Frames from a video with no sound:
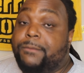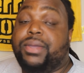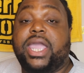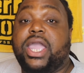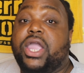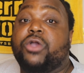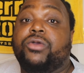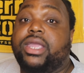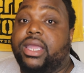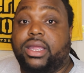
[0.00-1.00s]

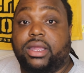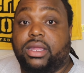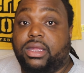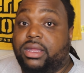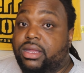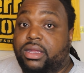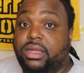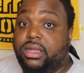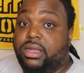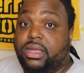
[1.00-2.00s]
Period.
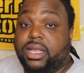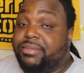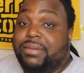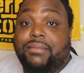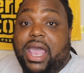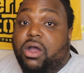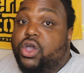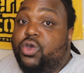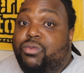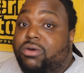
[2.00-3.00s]
Be mad
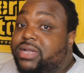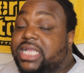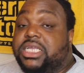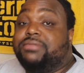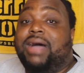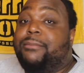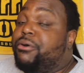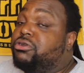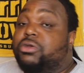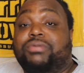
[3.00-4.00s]
all you want. That's just my
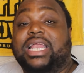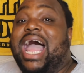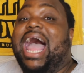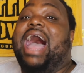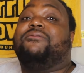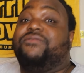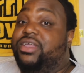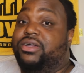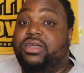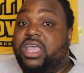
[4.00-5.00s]
personal opinion, how I
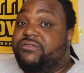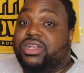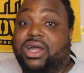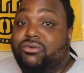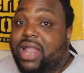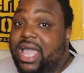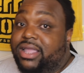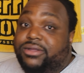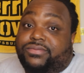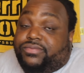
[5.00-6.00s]
feel. If you don't
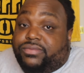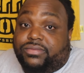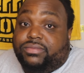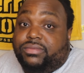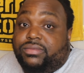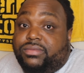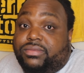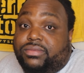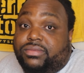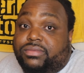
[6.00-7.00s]
like it,
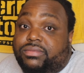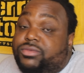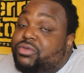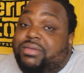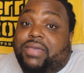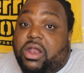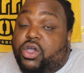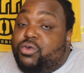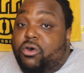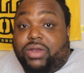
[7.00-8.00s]
be mad all
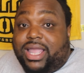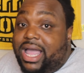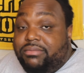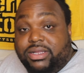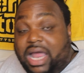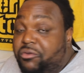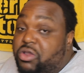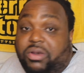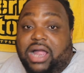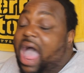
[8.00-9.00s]
you want in the comments. I know
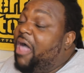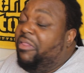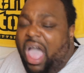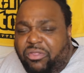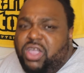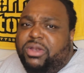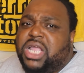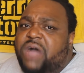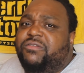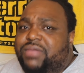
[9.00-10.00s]
you're able to. I know you're able to
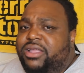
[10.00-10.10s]
come for